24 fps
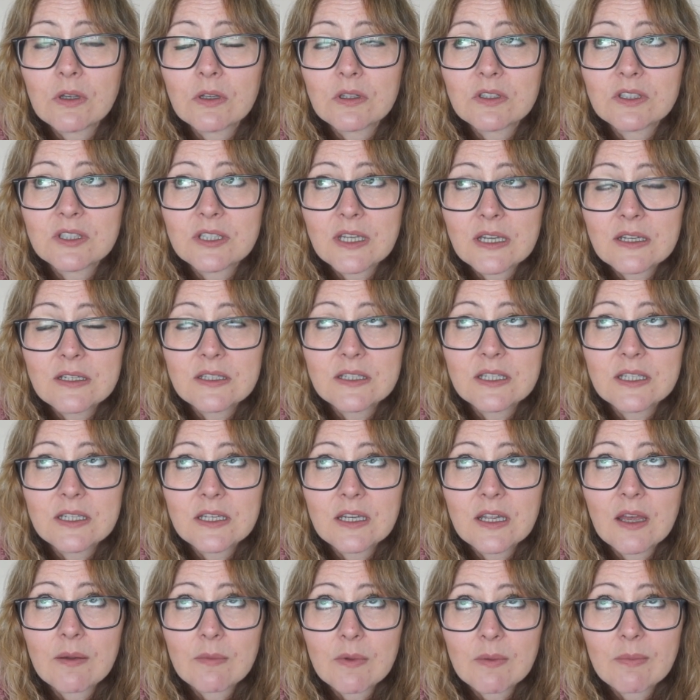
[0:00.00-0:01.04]
standing
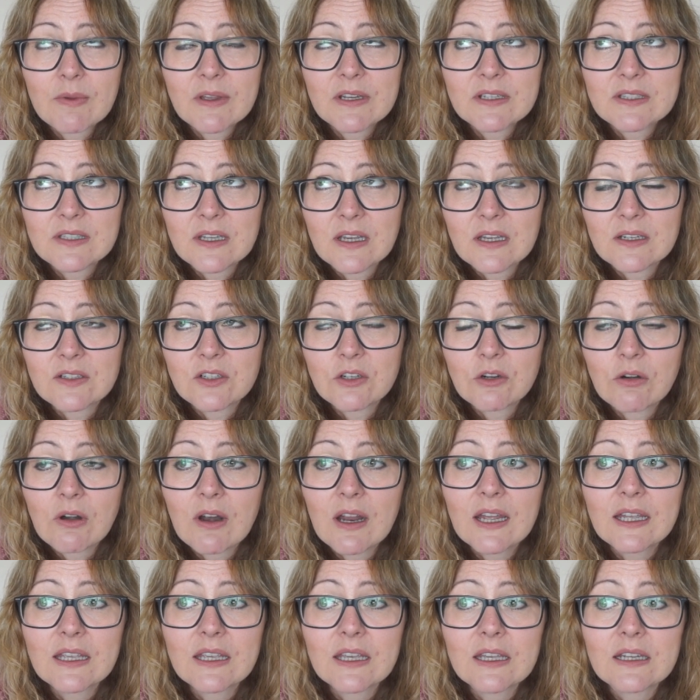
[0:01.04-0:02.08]
at my bedside
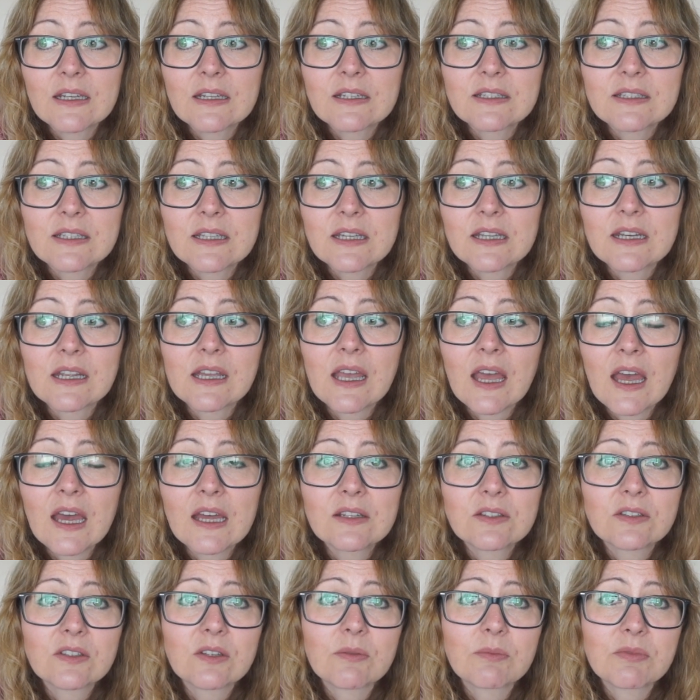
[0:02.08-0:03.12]
crying, saying, I
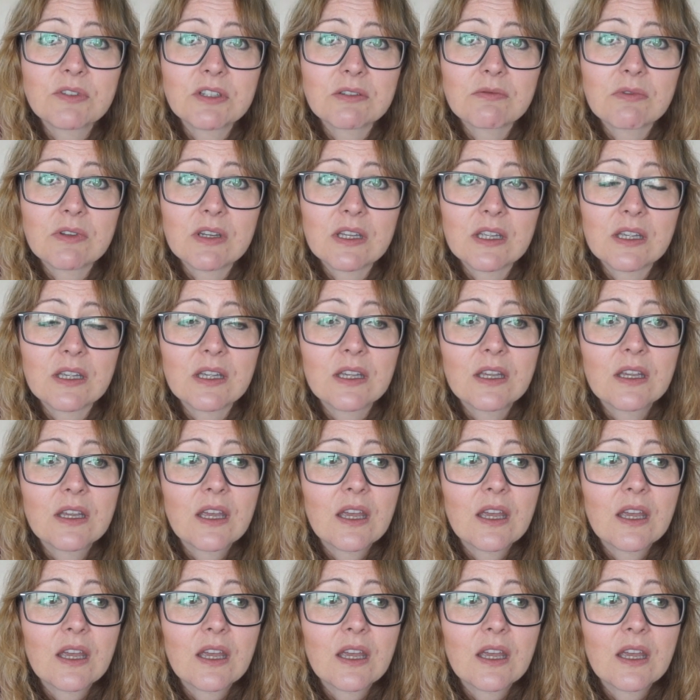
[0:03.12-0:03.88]
can't stop doing it